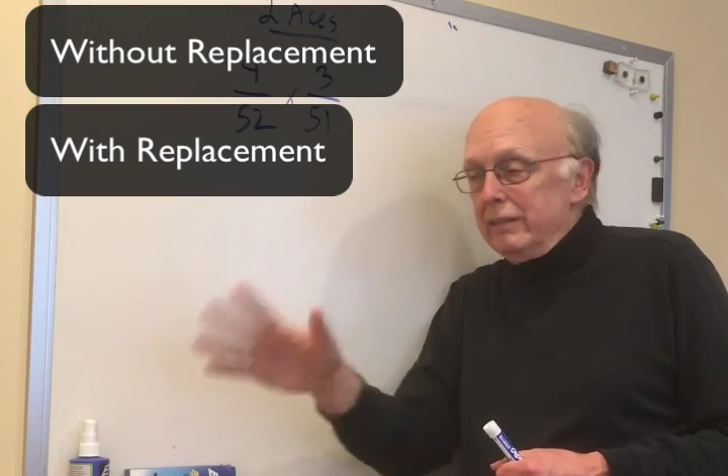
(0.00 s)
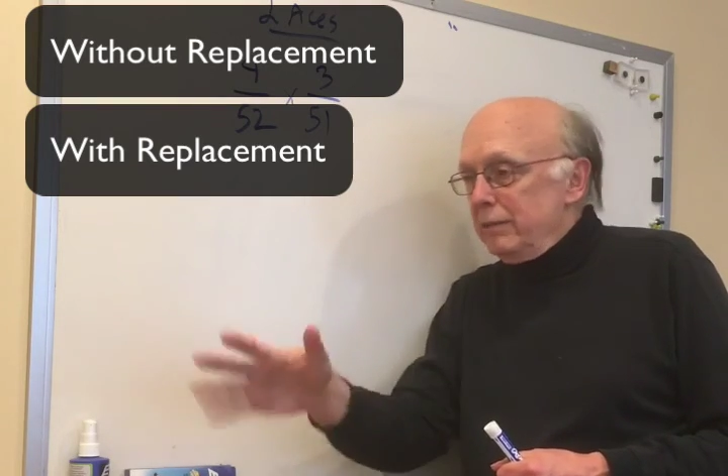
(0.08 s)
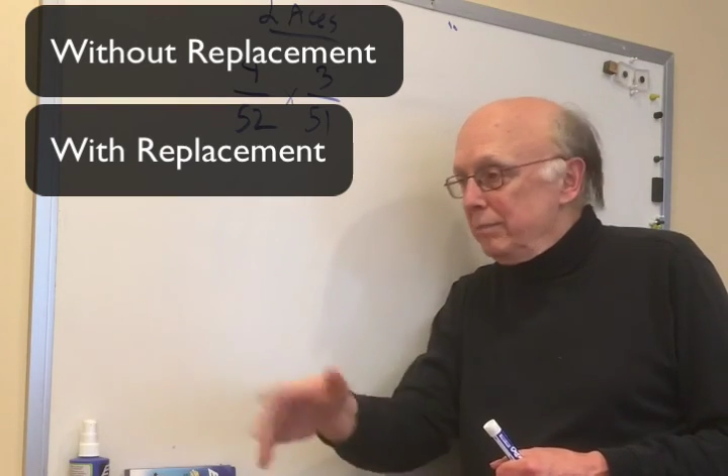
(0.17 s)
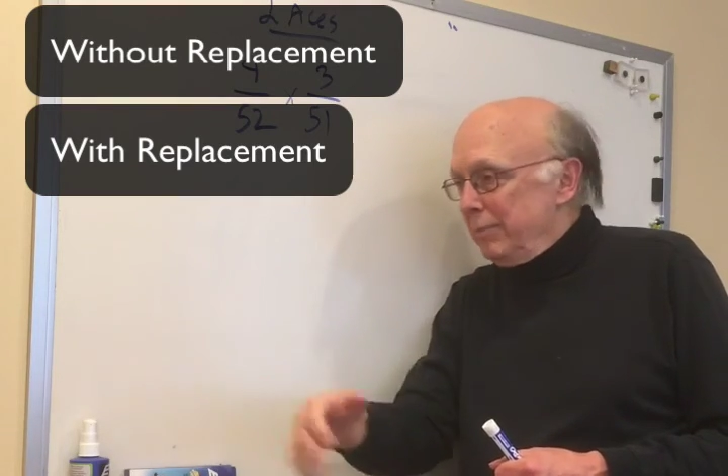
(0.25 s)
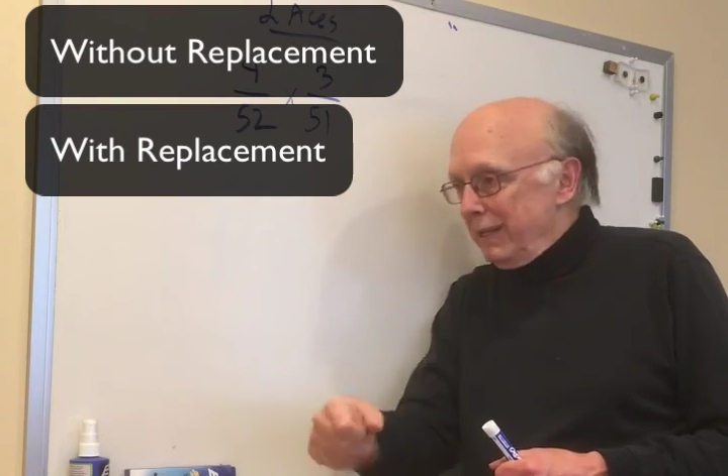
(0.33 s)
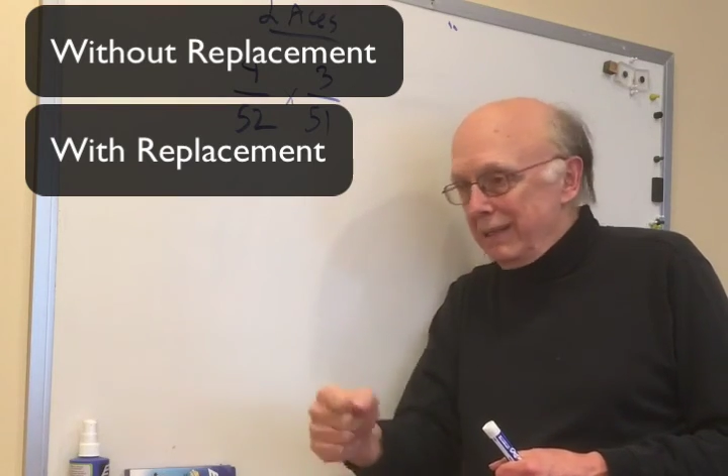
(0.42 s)
you
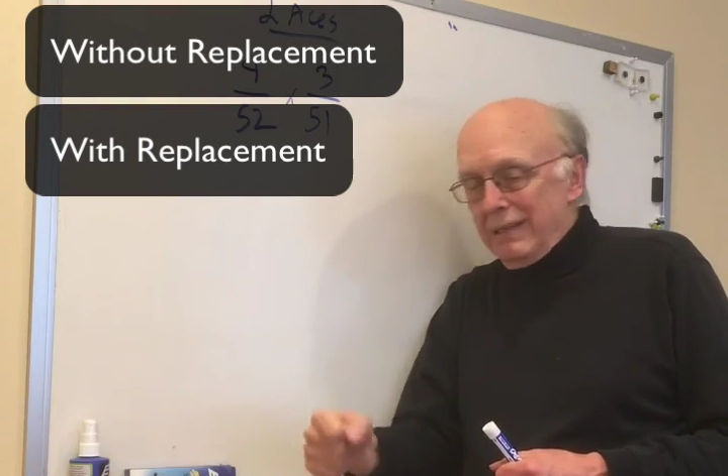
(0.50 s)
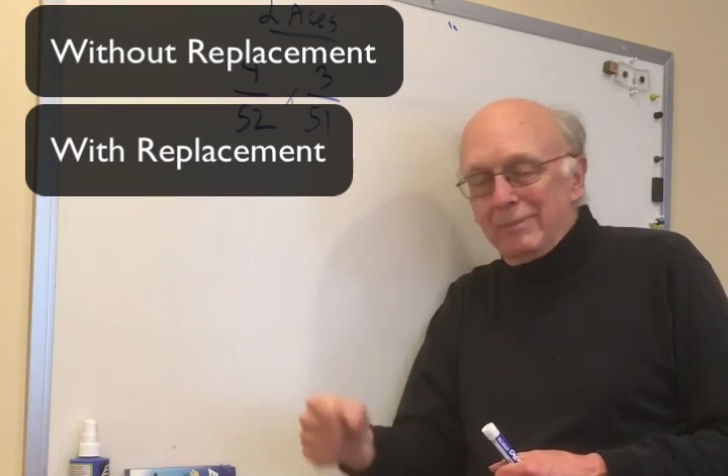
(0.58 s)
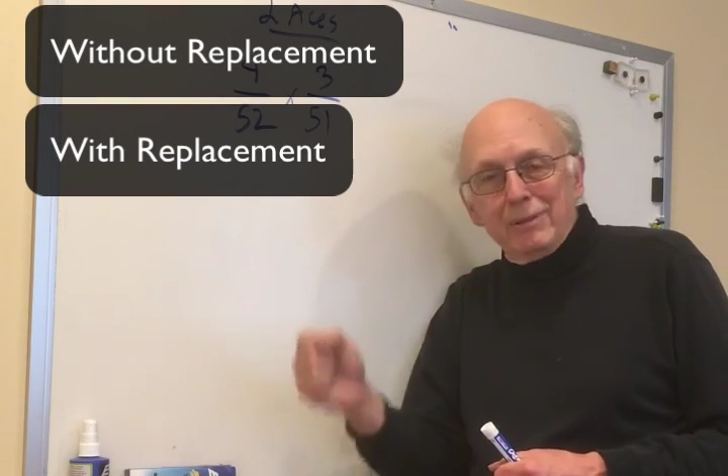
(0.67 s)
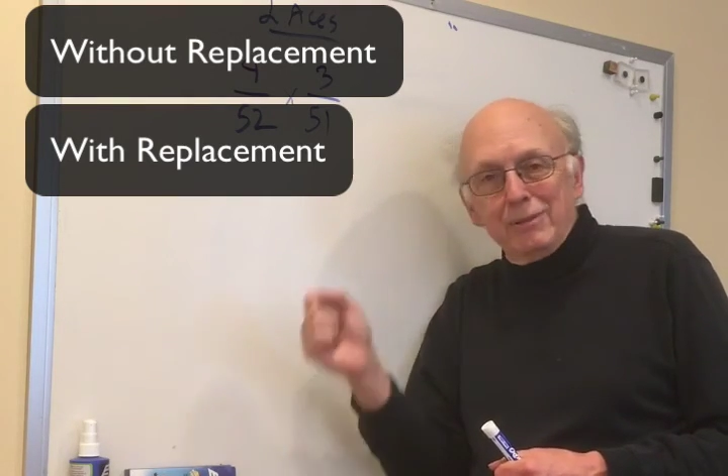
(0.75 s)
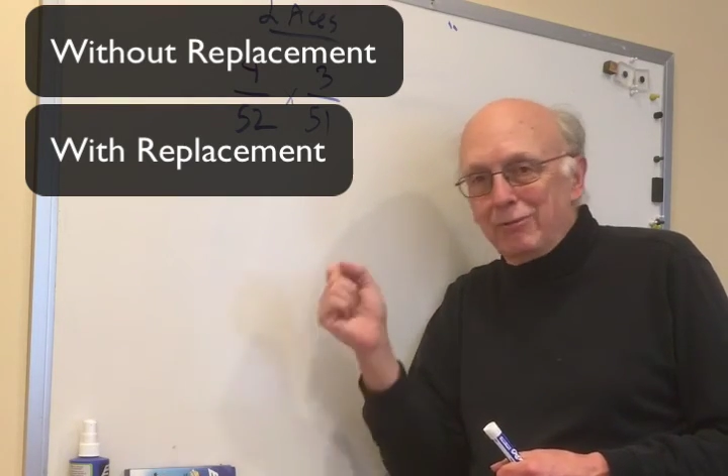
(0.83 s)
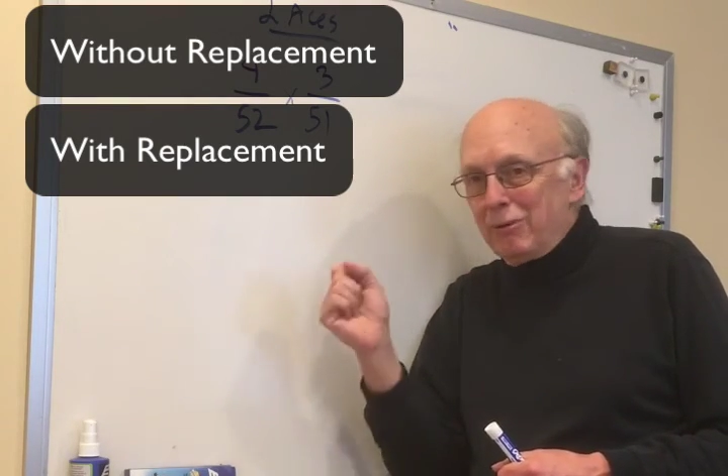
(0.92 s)
pick it up and
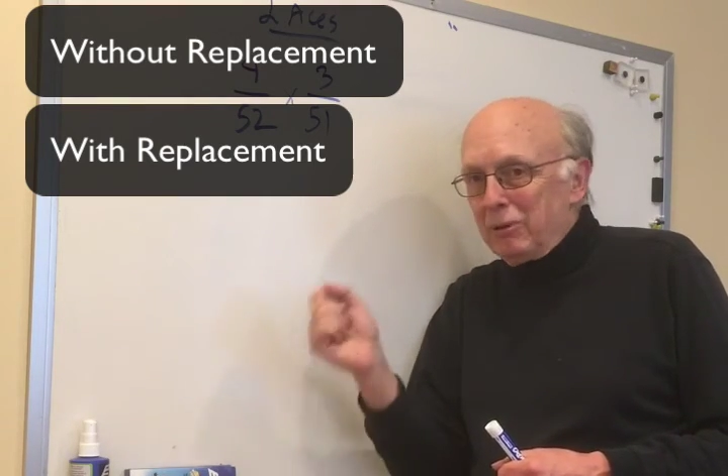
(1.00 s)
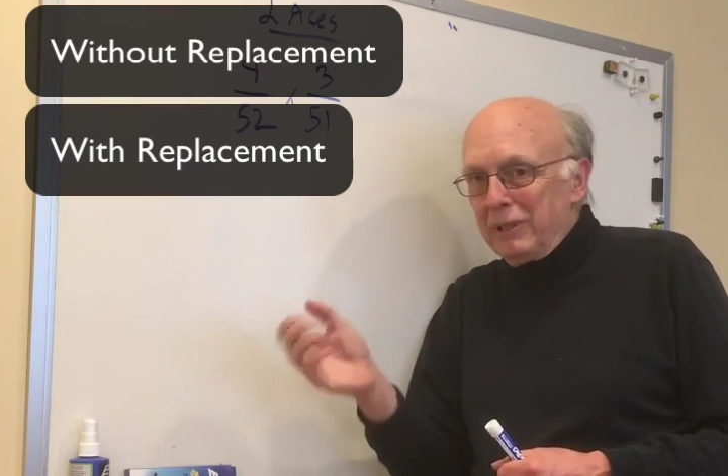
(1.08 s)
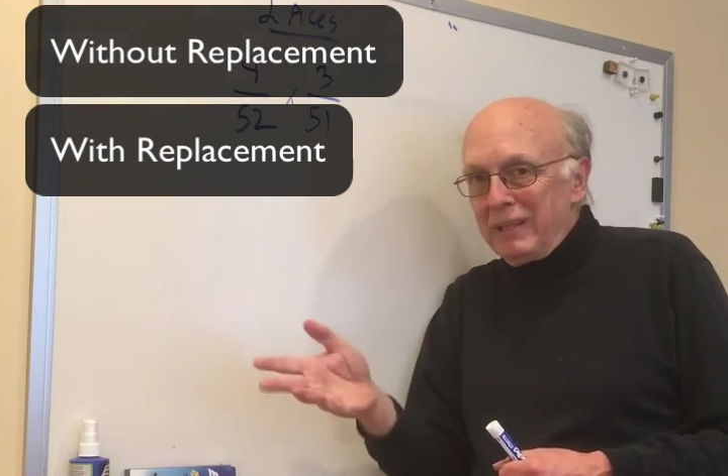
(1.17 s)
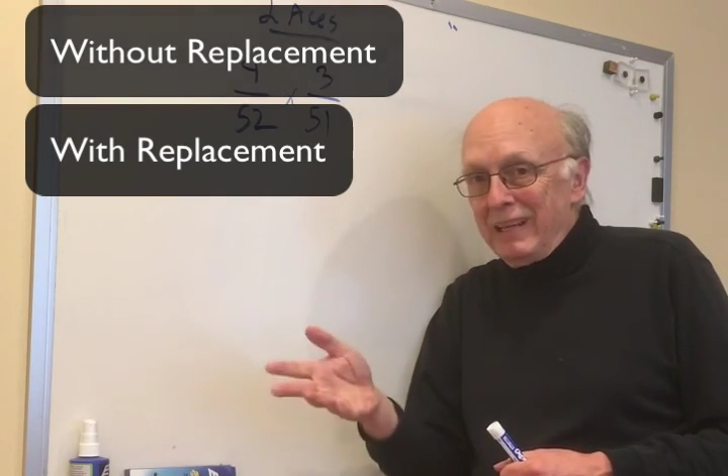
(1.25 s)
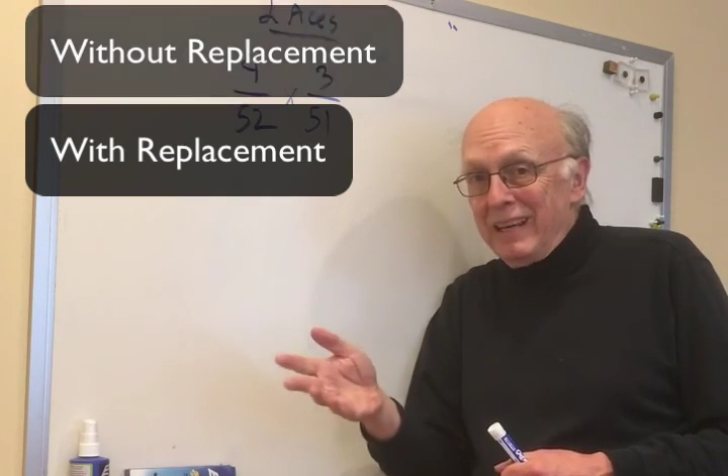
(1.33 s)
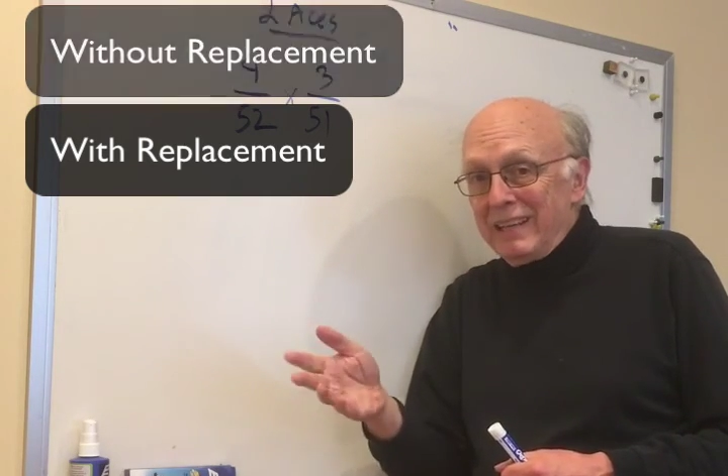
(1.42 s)
you roll it
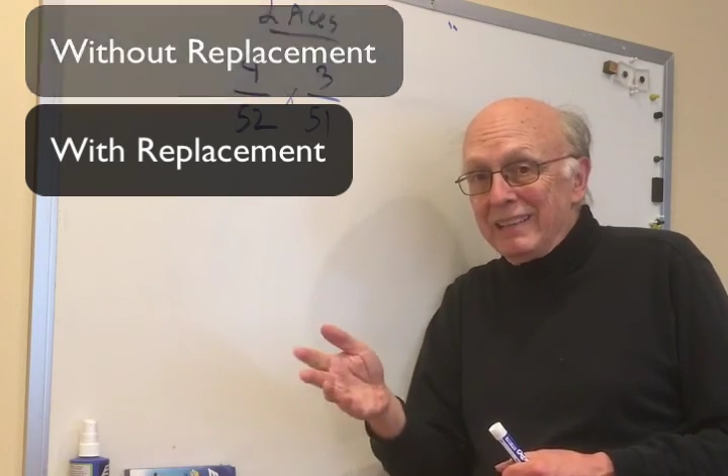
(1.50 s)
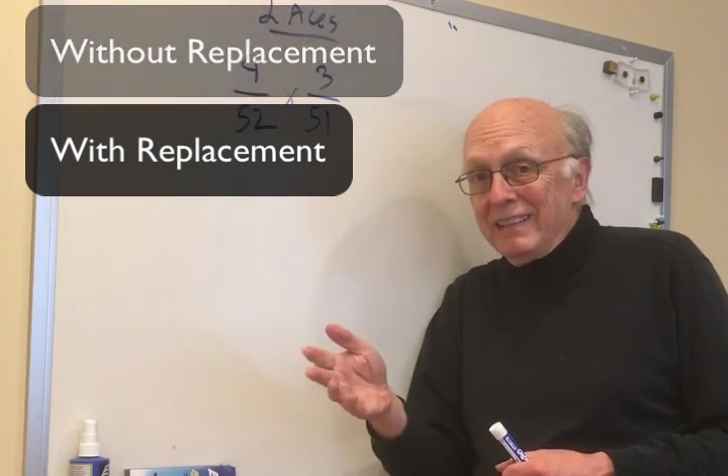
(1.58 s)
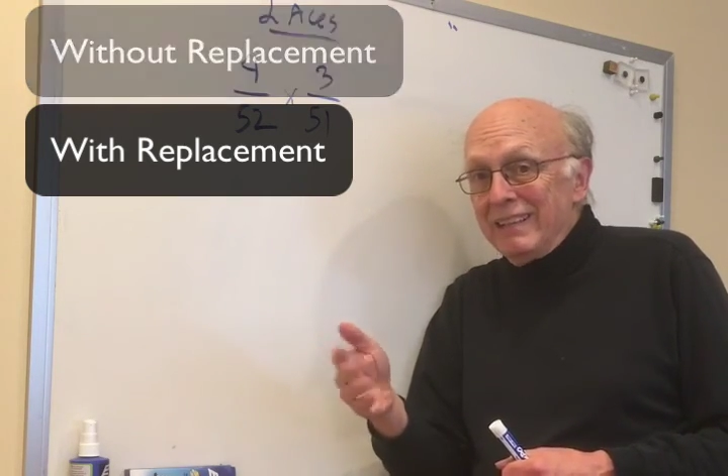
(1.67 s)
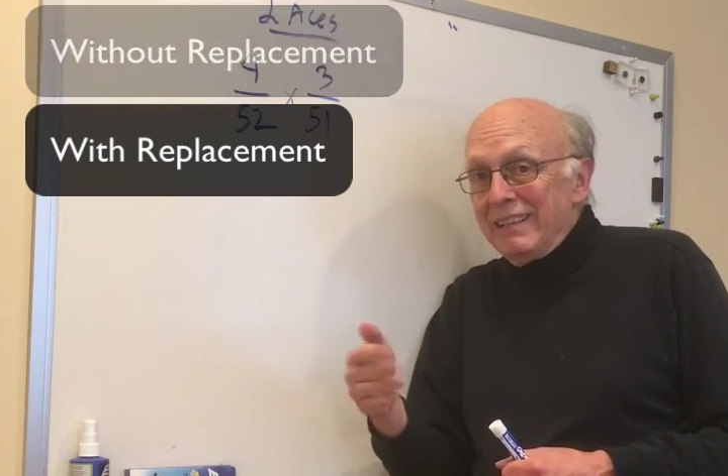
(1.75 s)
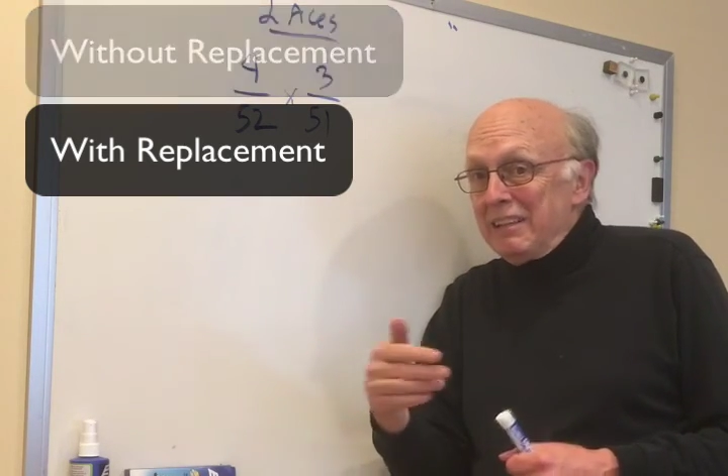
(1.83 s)
again?